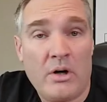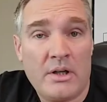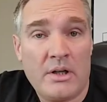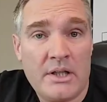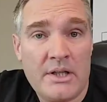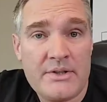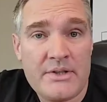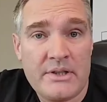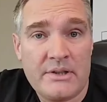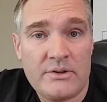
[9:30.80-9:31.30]
on
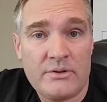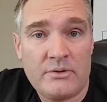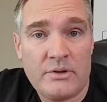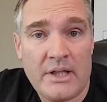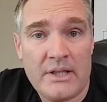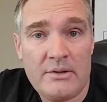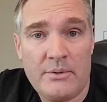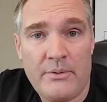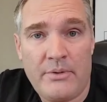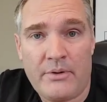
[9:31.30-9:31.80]
us at
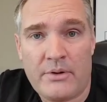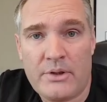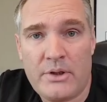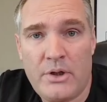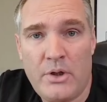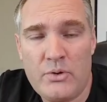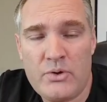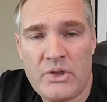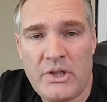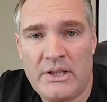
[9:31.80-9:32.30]

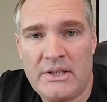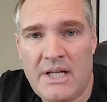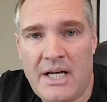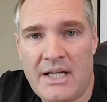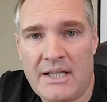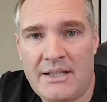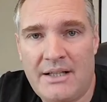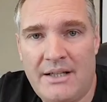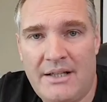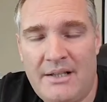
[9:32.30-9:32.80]

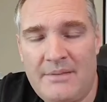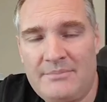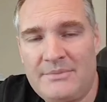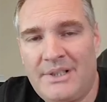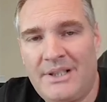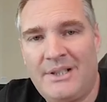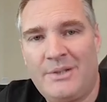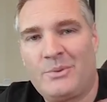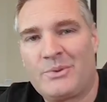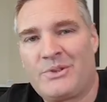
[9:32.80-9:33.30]
gregluthercoaching.com.
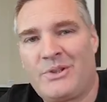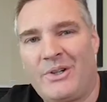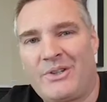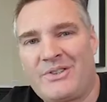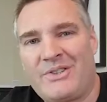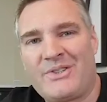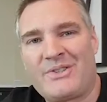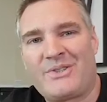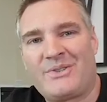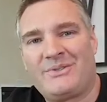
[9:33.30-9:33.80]
We'll talk to
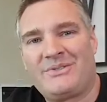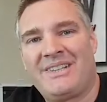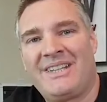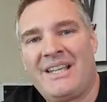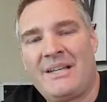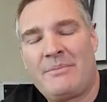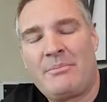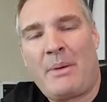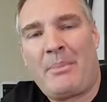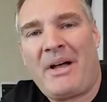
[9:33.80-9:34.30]
you soon.
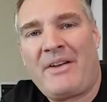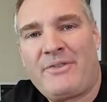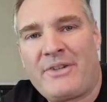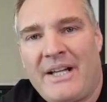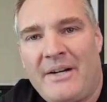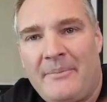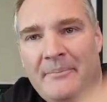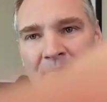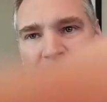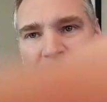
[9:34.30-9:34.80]
Bye bye for now.